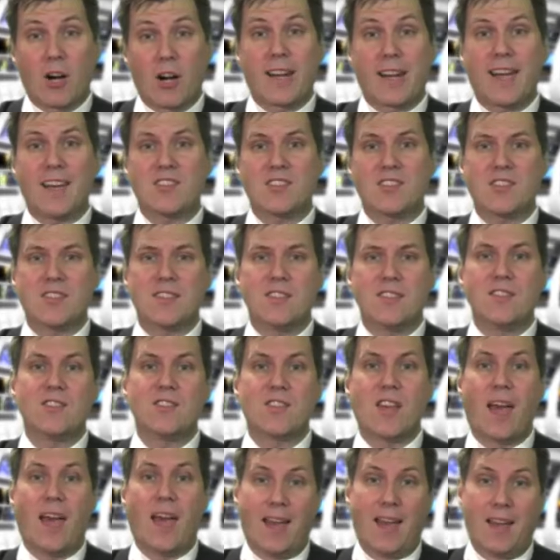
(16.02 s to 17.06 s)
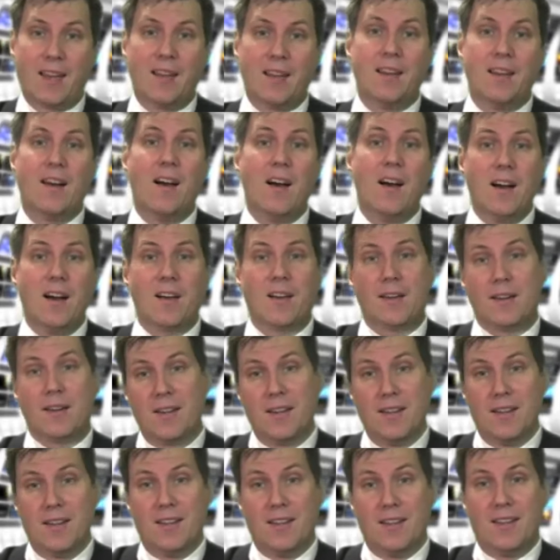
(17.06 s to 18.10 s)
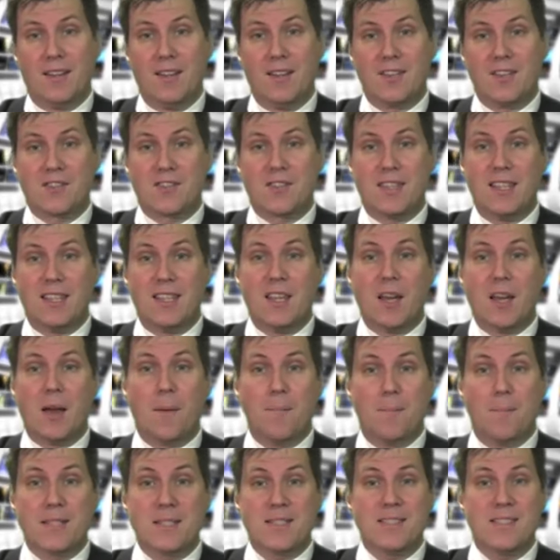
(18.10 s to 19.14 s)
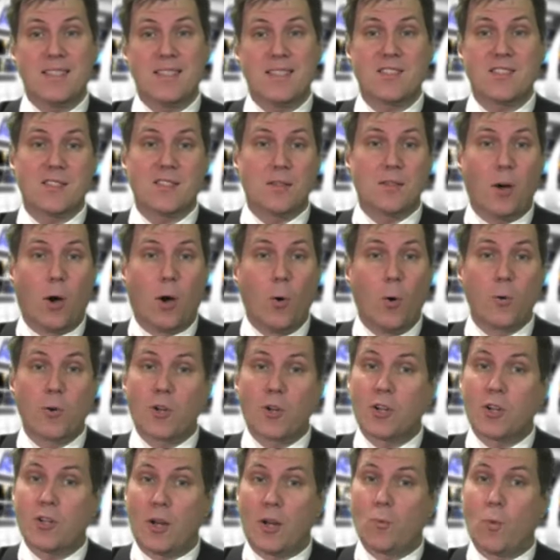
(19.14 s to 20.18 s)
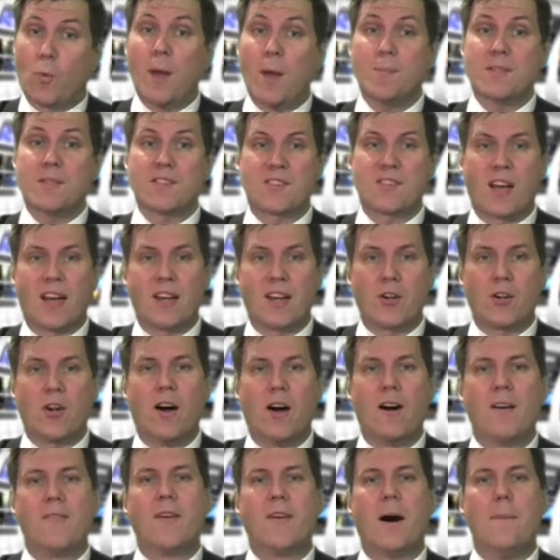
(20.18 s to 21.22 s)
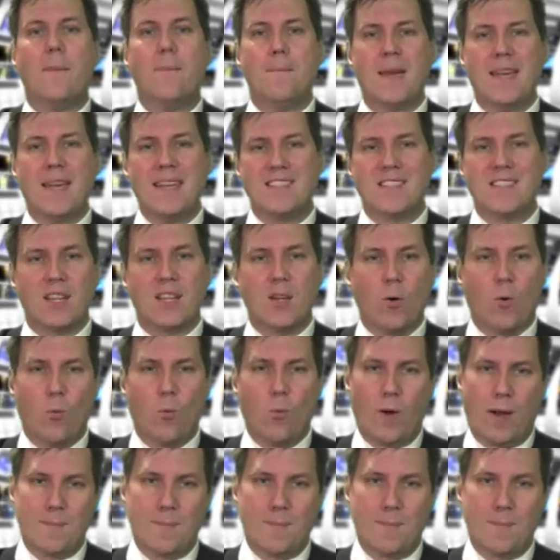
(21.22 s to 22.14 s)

our guest is Ang Ung. He is the business owner and web designer of Amazing